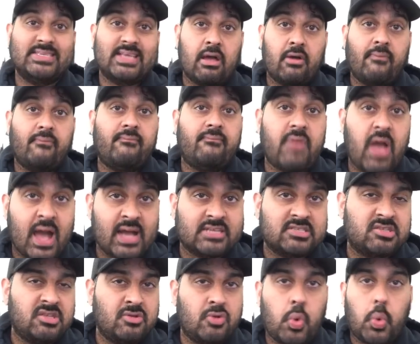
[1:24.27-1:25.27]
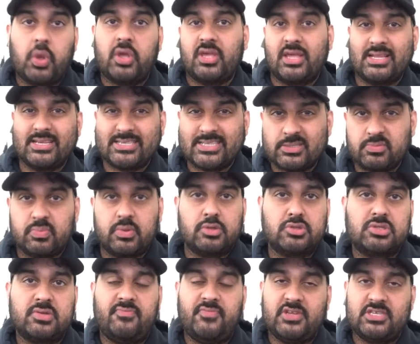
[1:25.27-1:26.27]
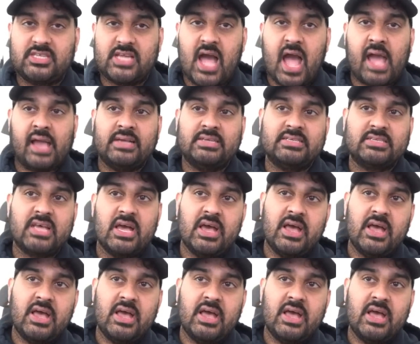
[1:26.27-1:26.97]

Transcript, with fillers: how fast and quick and explosive this guy is.